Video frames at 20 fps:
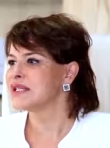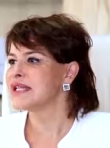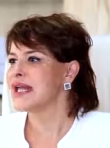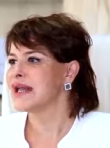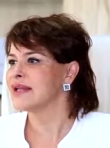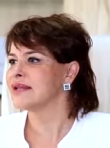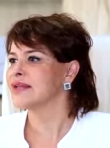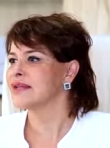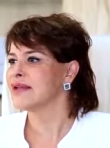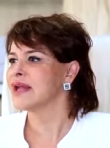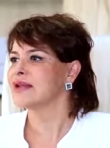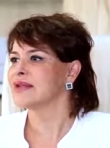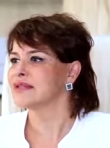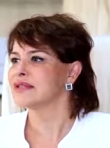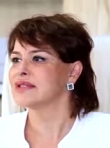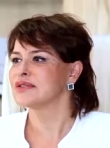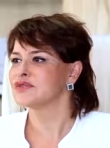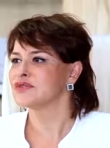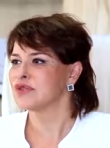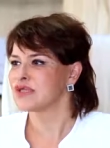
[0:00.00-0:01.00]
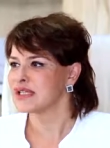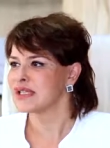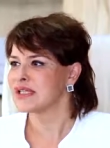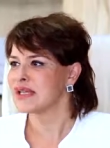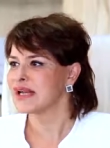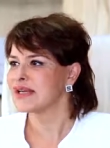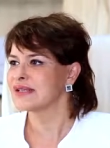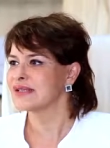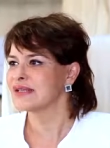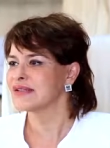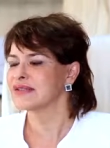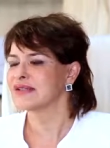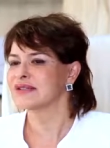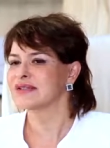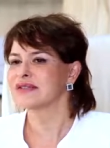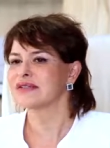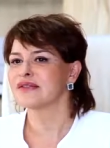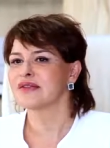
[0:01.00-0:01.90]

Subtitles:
dead and it was an accident.